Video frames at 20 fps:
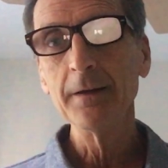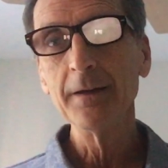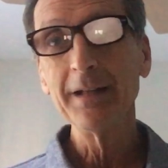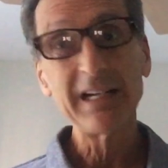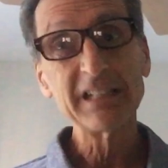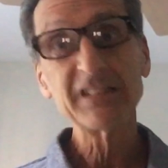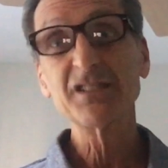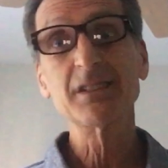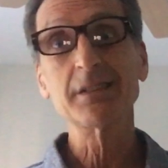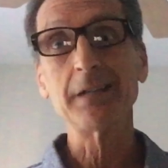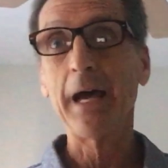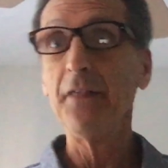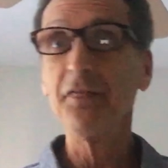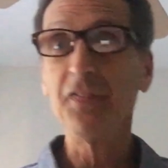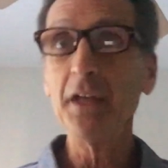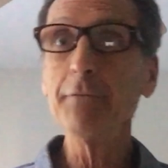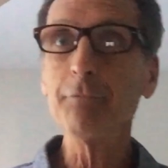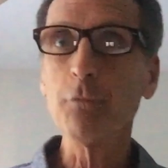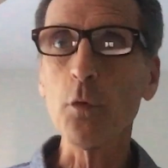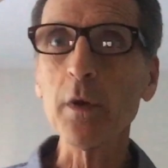That's, I
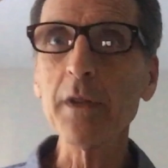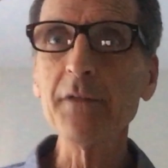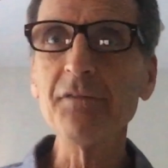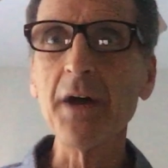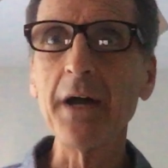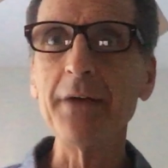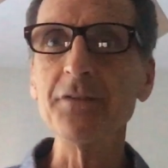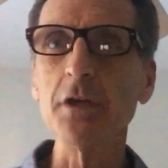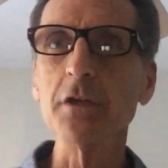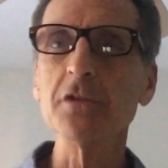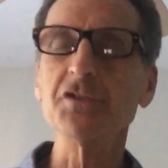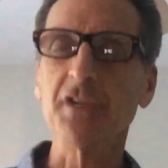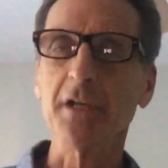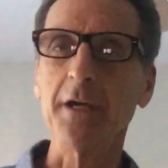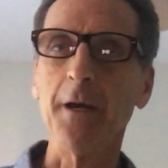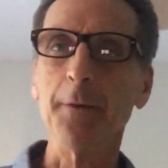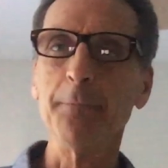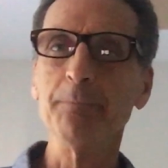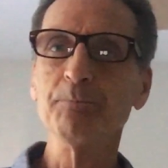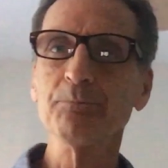think, 45 years
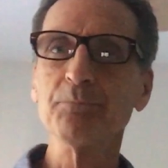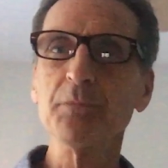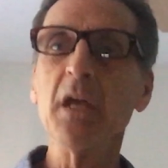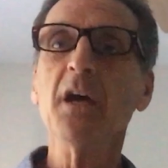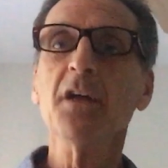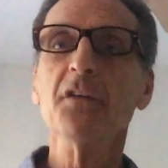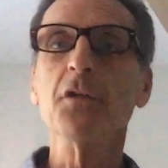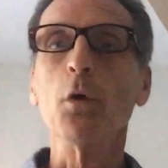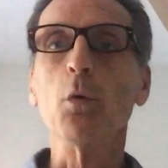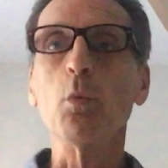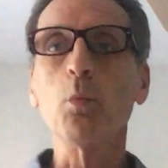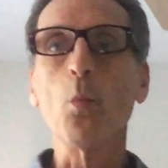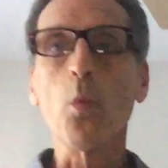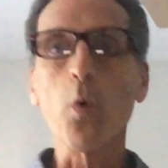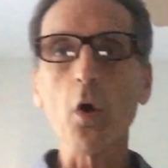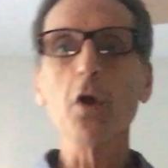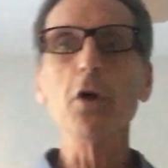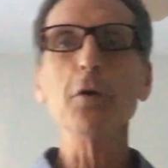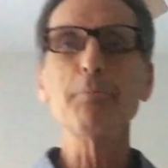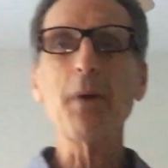ago. The
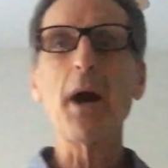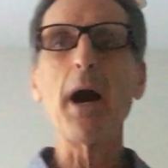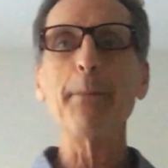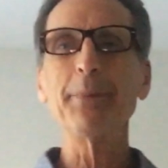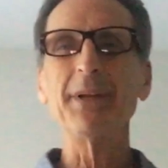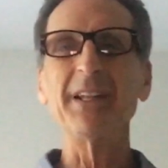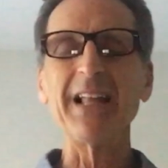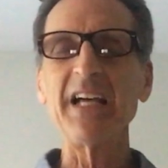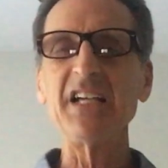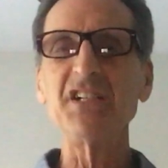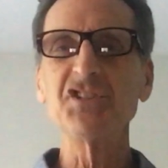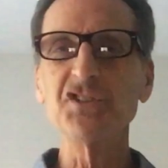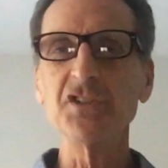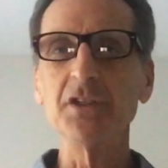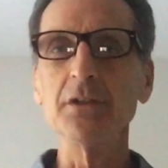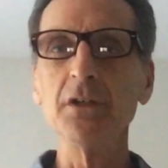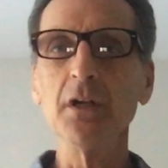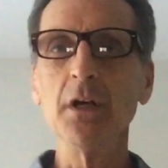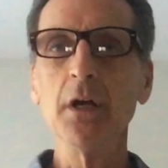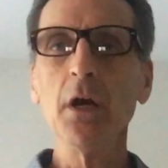world
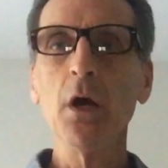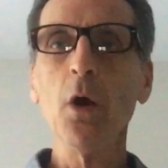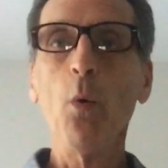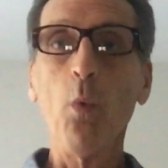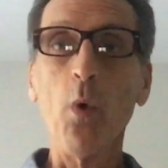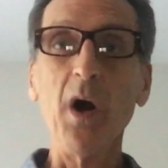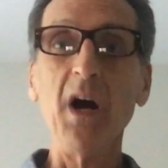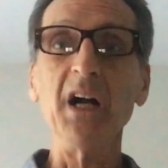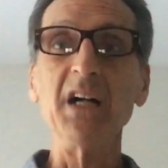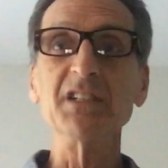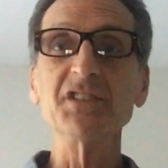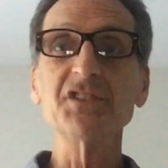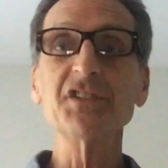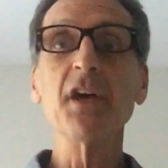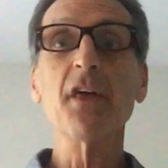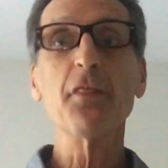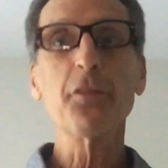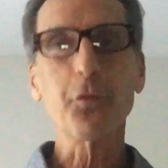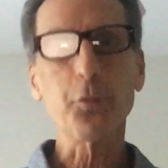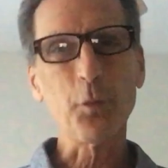population was
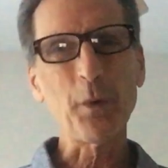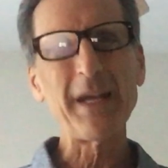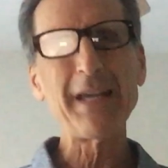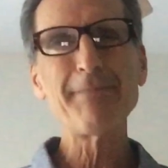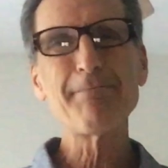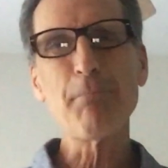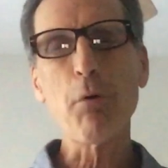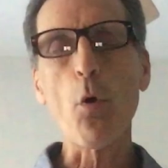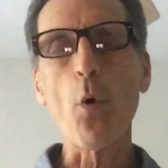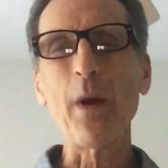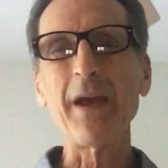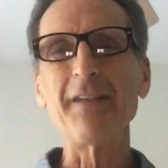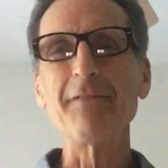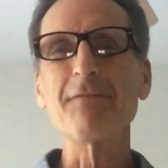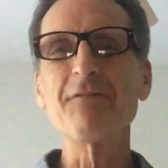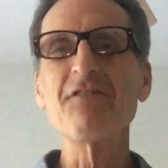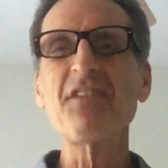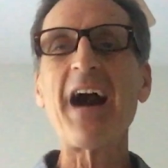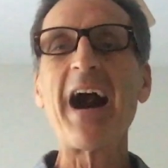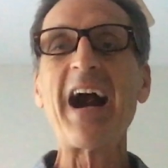
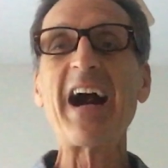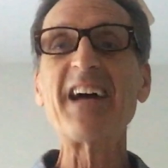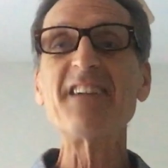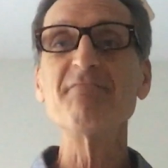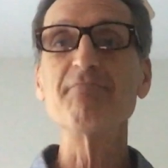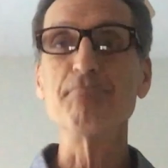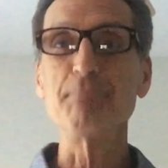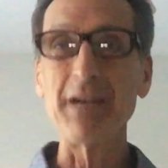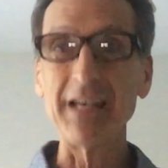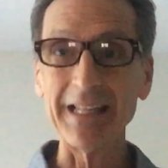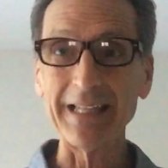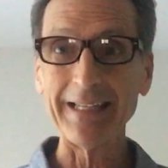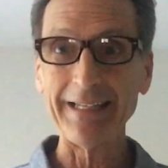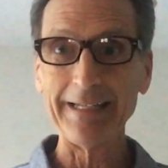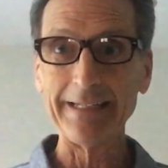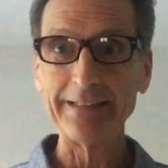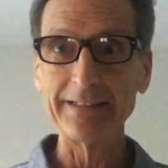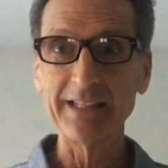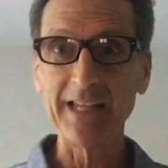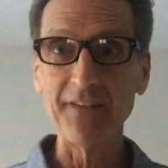3.5
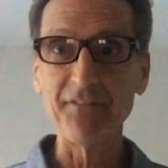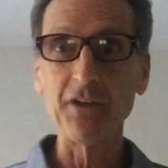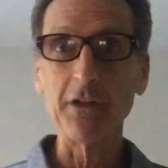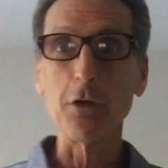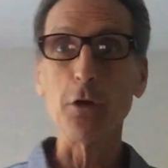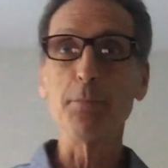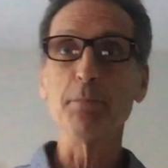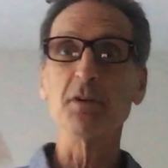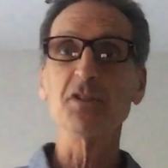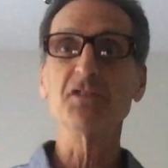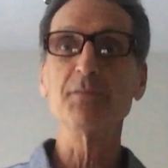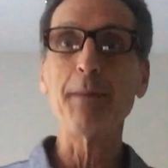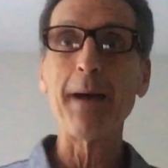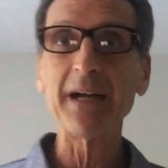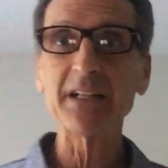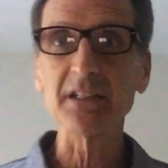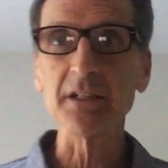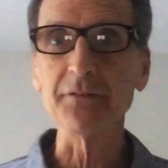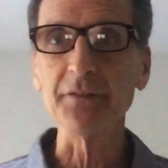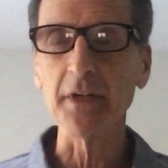billion. Give you a little
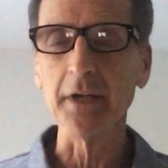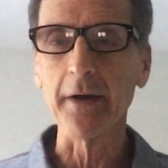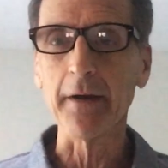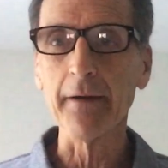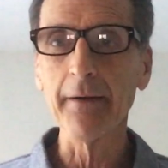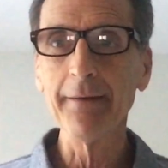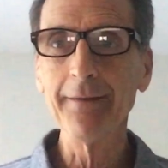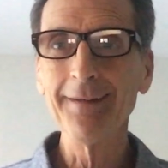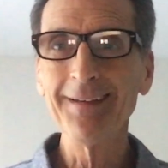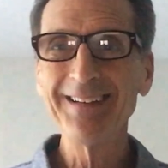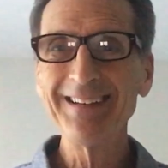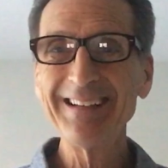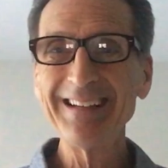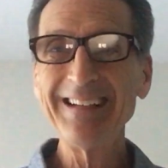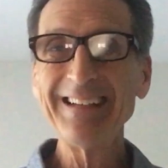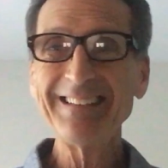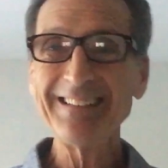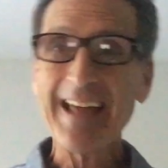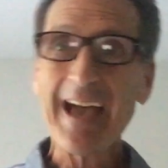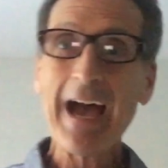perspective here.
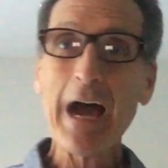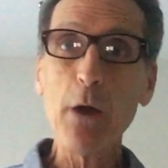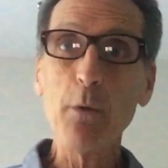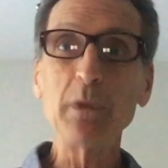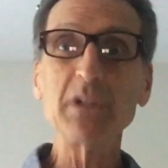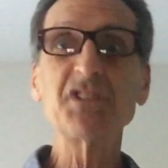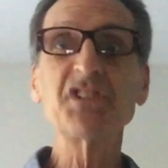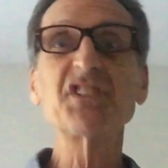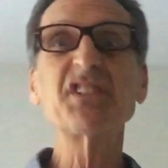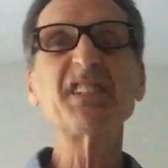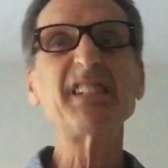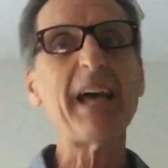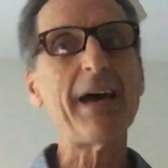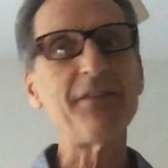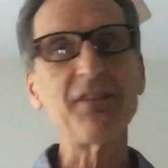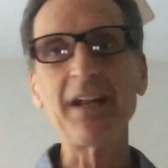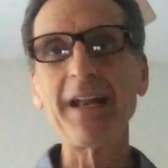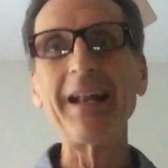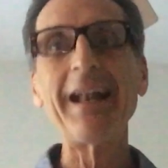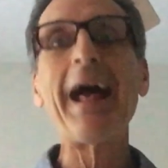Now it's
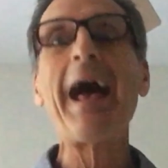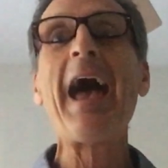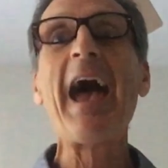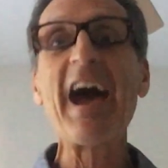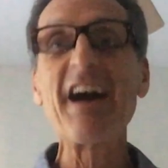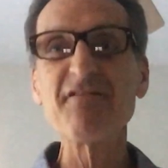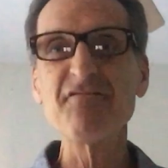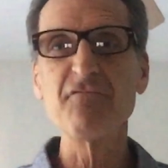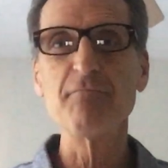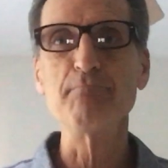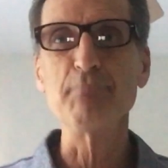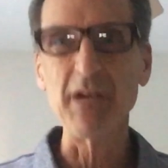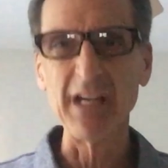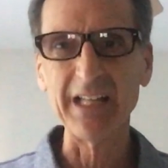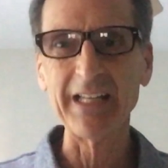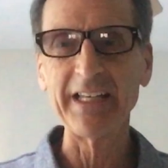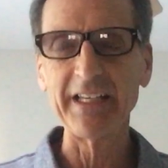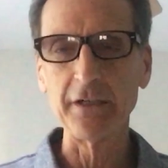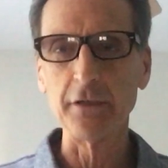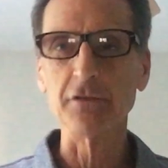7.5
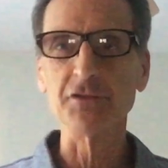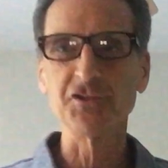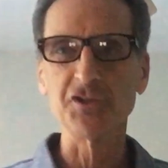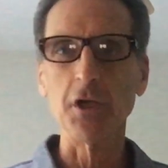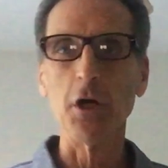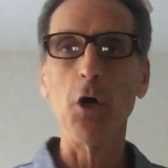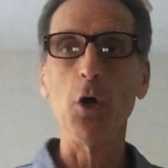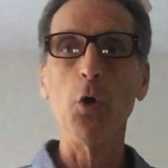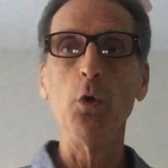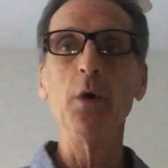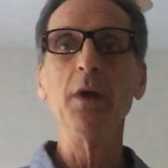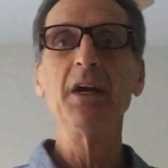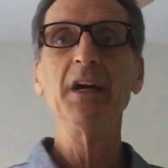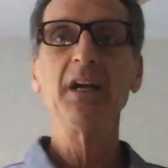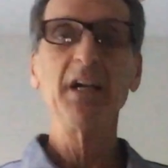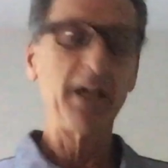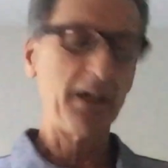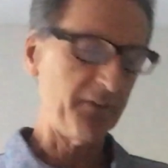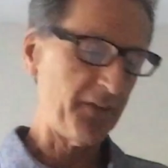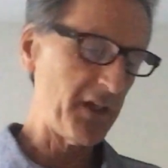billion or so
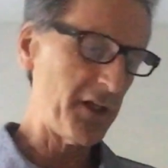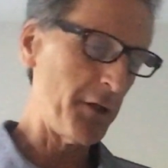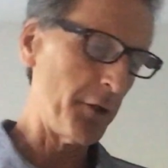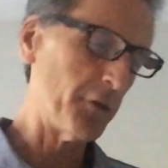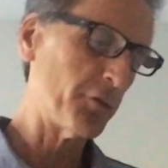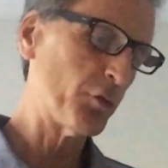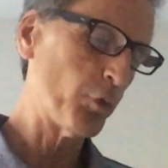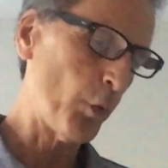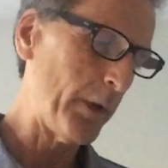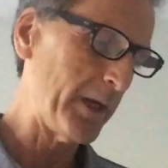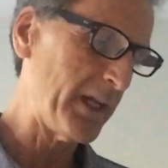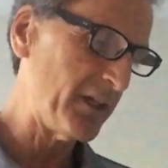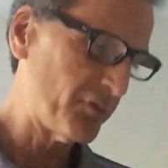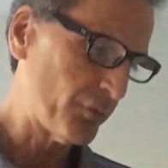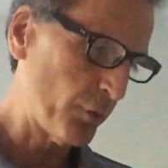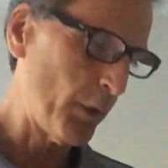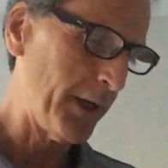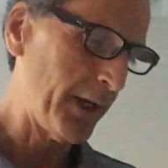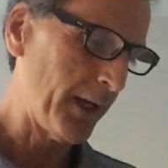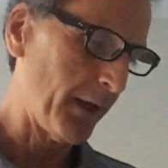in the year
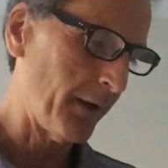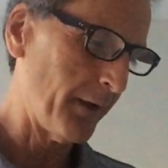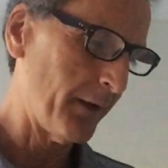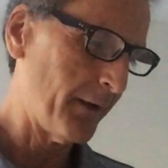2020.